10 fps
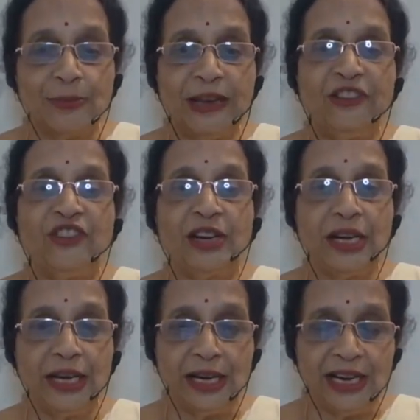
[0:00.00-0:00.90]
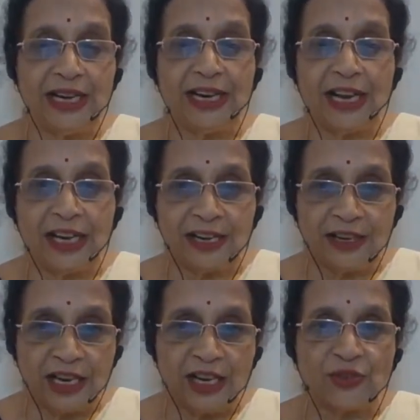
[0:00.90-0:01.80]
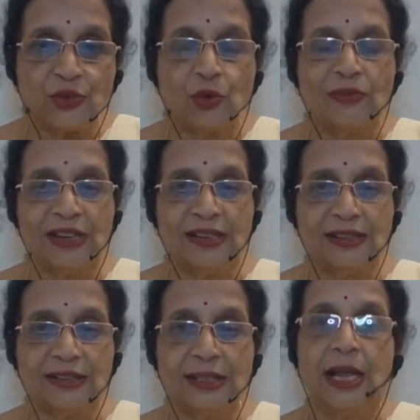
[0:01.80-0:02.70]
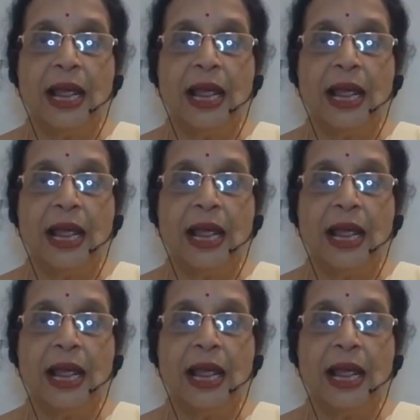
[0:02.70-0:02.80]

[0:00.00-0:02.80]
mentioned in detail in these two verses